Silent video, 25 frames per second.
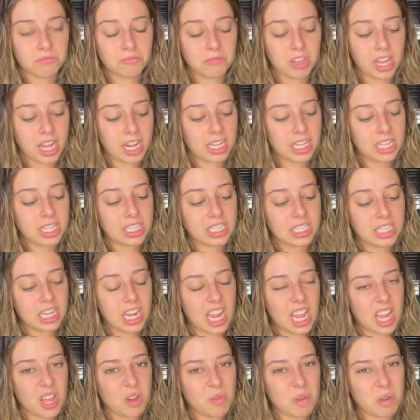Like, let's
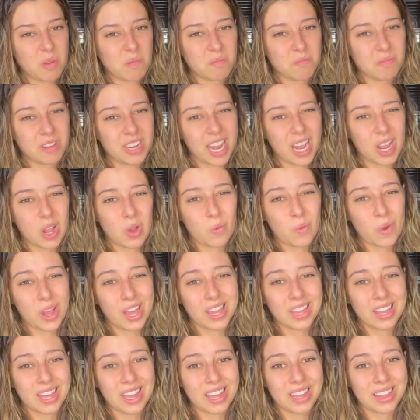say we take away
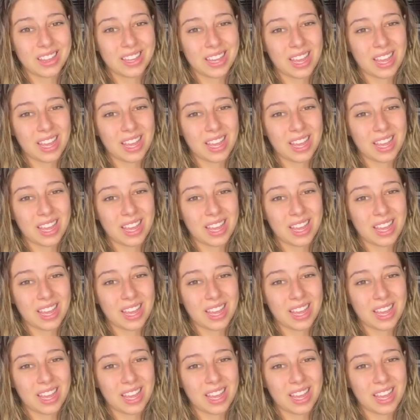that the